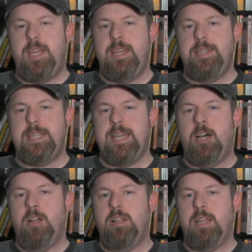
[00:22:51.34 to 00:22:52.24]

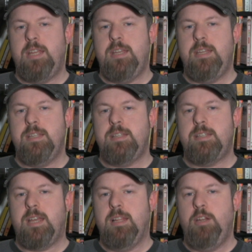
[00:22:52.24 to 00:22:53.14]
intel
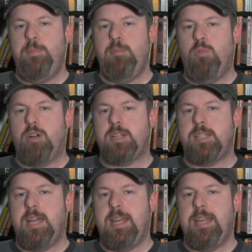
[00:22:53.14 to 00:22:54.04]
is a little bit more
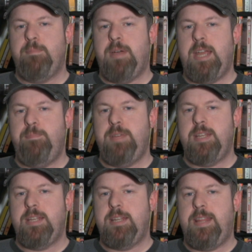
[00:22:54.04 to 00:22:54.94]
exciting in my
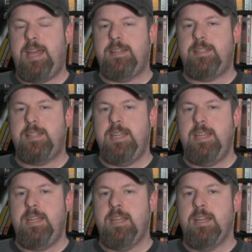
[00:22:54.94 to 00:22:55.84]
opinion, and that's
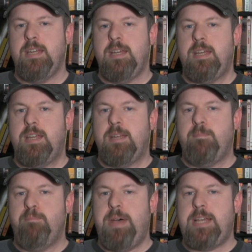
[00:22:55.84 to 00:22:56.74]
the
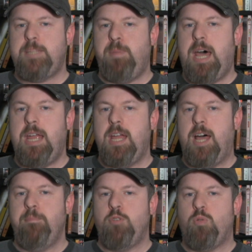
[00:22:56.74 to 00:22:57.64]
Best Buy
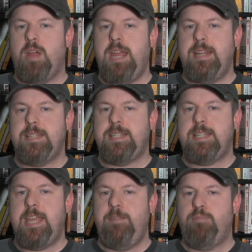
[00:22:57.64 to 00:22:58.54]
Upgrade and
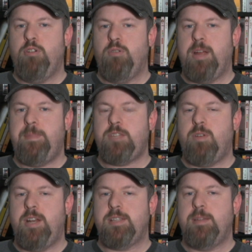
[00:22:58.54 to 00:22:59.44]
Save program. That's
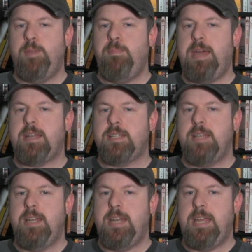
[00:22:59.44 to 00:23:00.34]
right, it's coming back
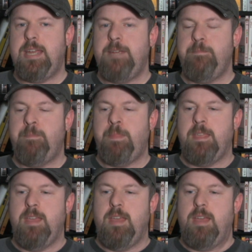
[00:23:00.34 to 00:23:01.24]
Sunday.
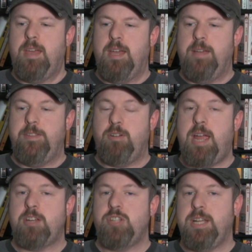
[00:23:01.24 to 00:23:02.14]
There are
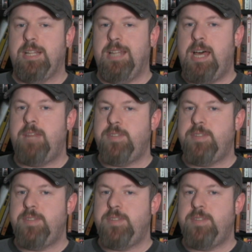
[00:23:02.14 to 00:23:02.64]
actually a lot